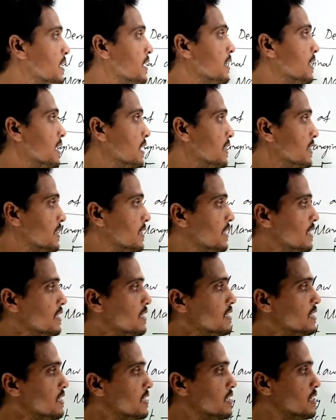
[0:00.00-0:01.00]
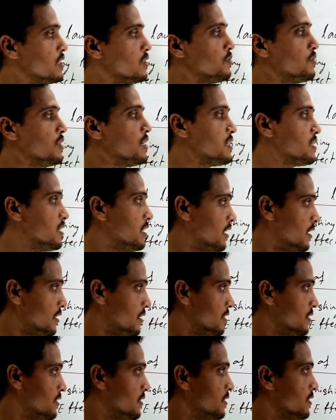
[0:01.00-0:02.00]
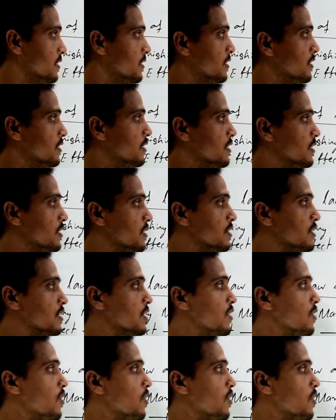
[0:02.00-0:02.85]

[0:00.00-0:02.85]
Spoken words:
in this situation, the